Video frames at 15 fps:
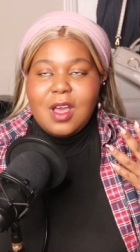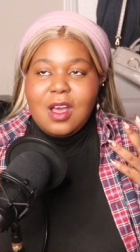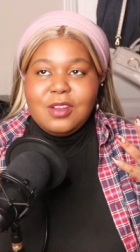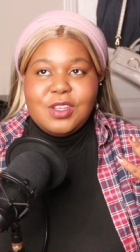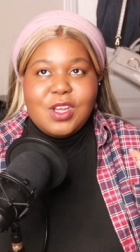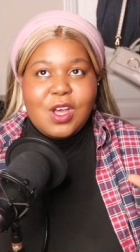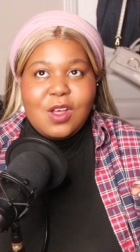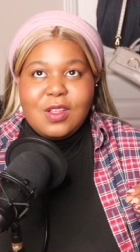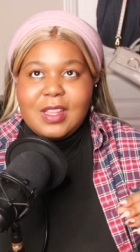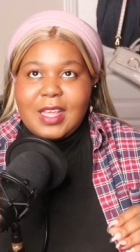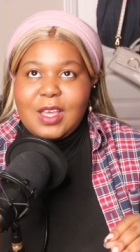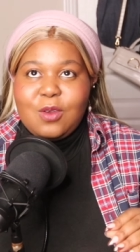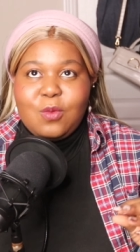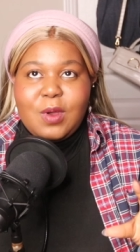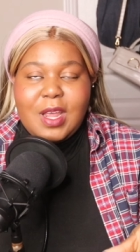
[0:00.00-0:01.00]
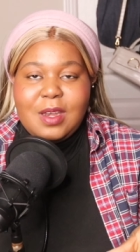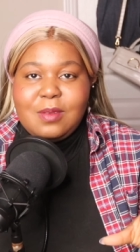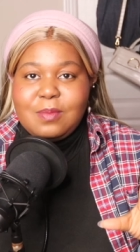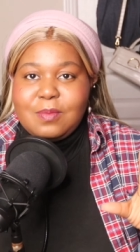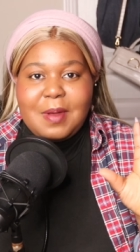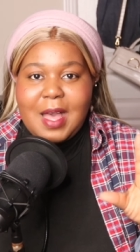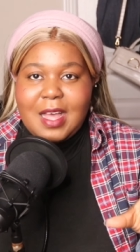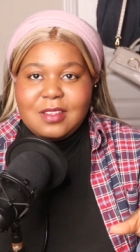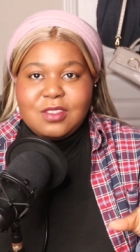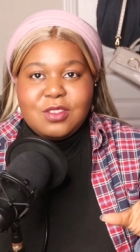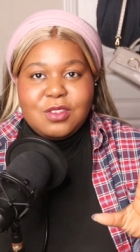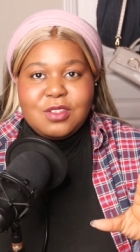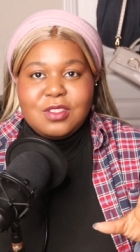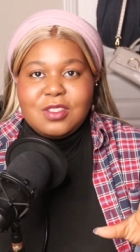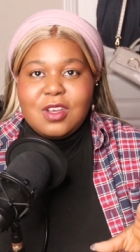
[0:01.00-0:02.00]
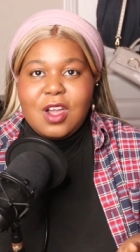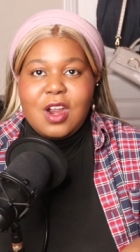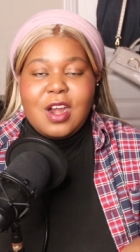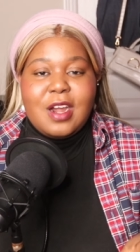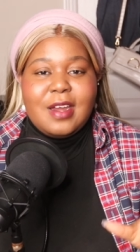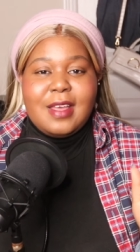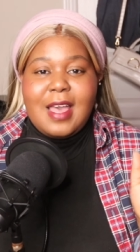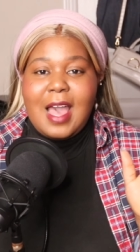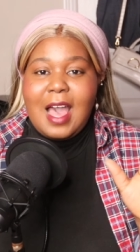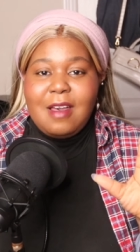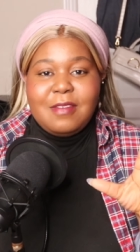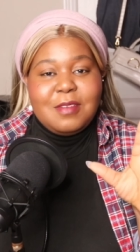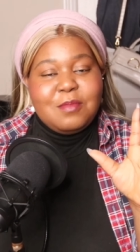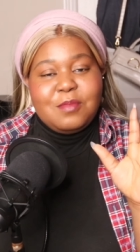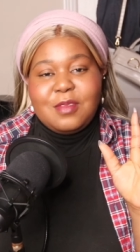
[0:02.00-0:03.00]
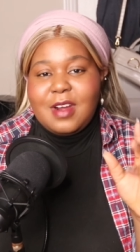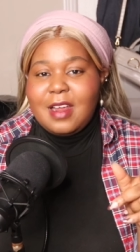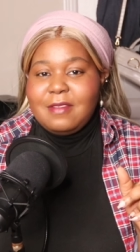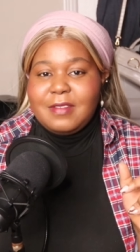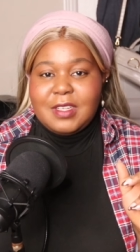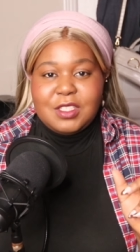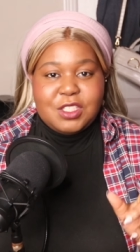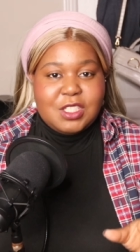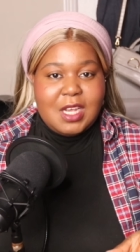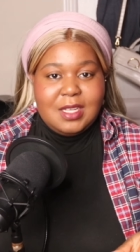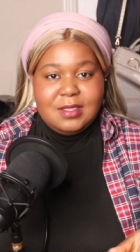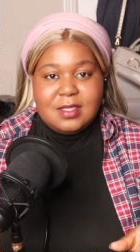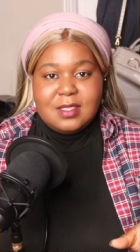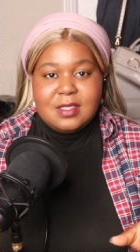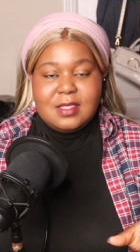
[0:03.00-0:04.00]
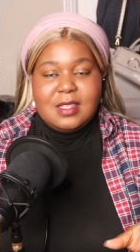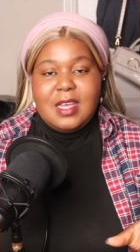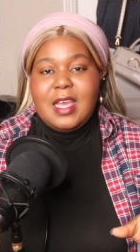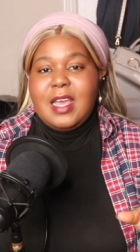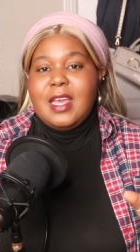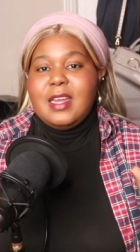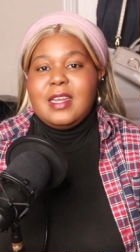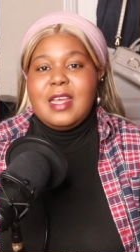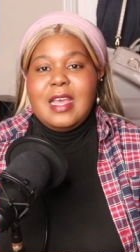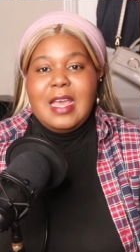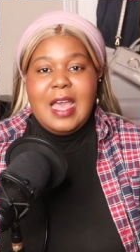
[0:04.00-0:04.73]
all know, like, when pastors are having private jets and